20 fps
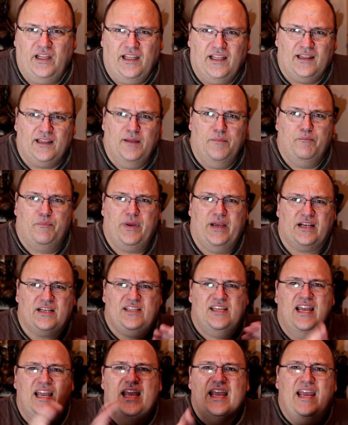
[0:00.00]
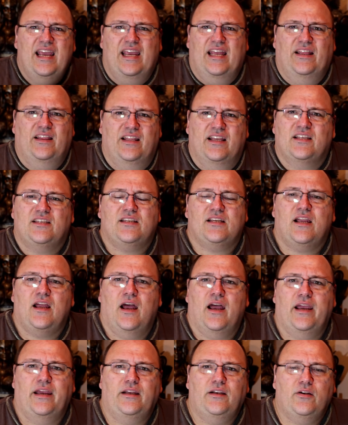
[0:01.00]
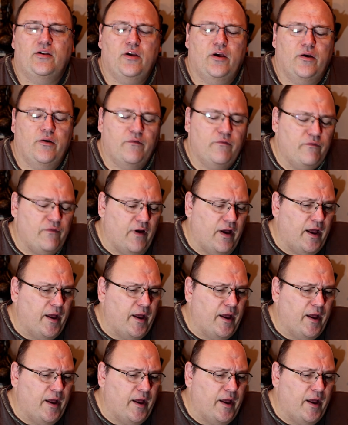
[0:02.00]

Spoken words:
the Olympics in this kind of